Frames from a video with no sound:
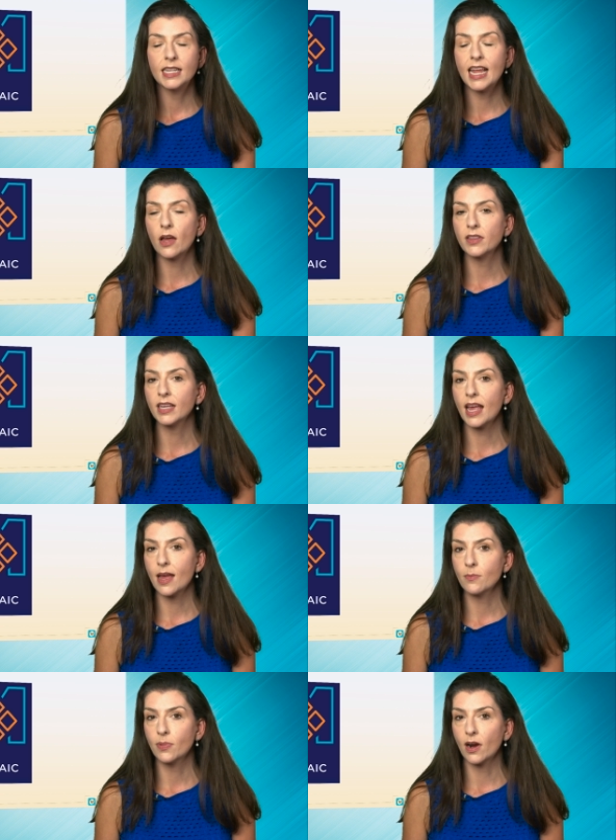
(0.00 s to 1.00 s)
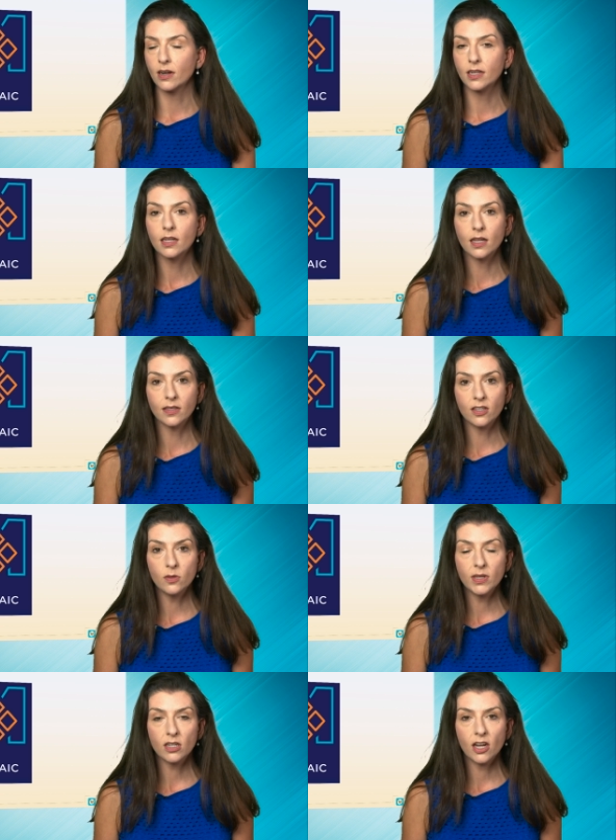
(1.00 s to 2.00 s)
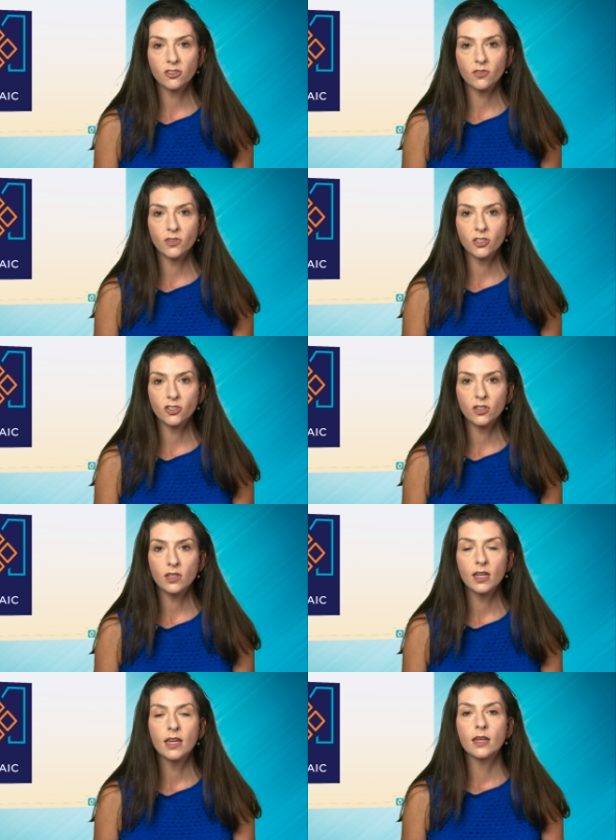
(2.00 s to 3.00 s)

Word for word: Now the M part, a little bit controversial,